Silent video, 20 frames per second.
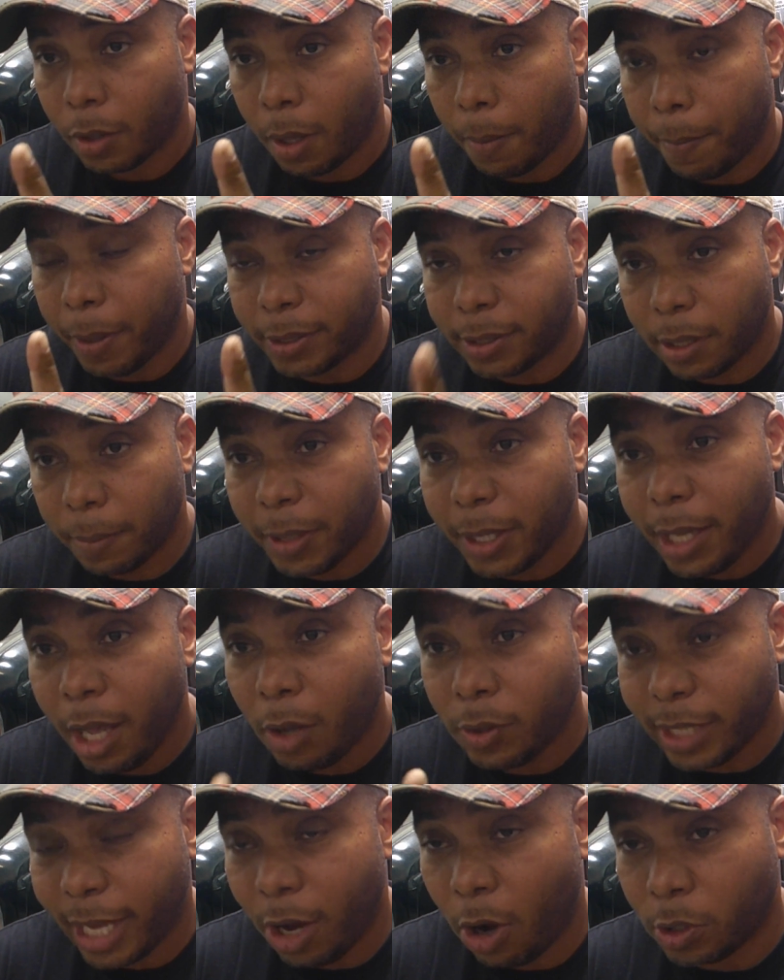But something
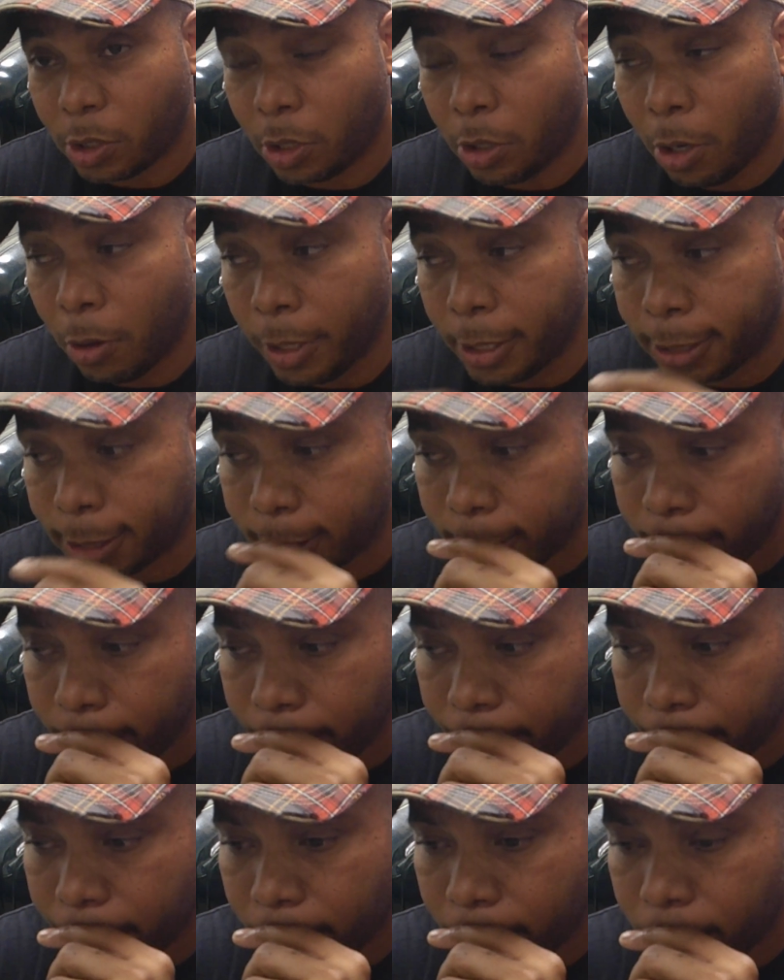else I also noticed.
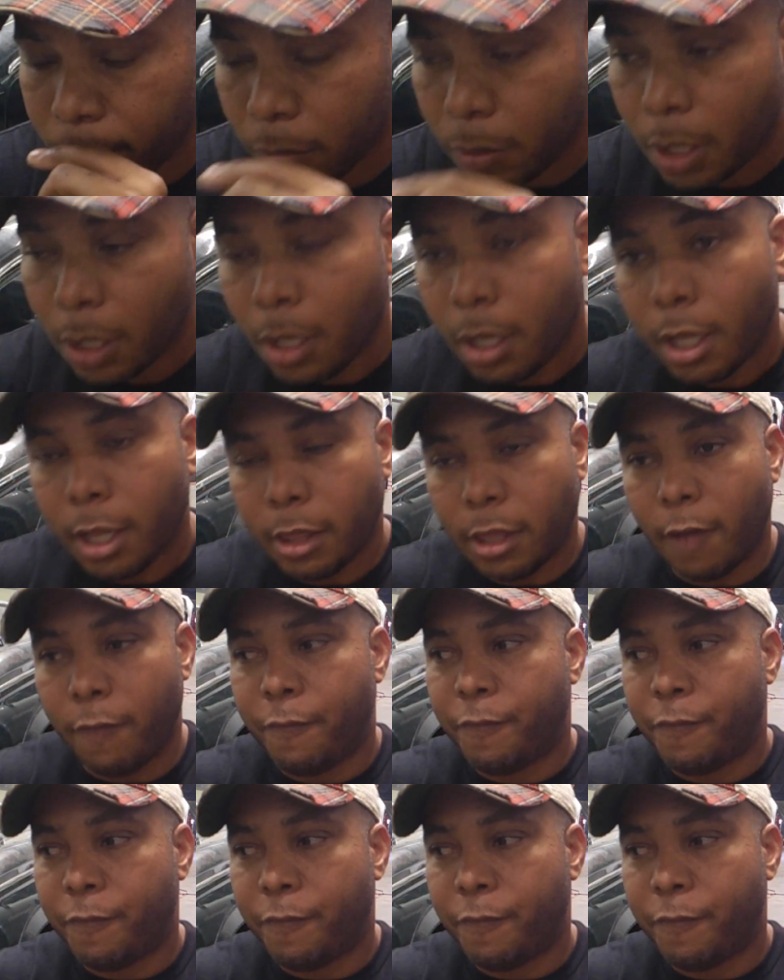The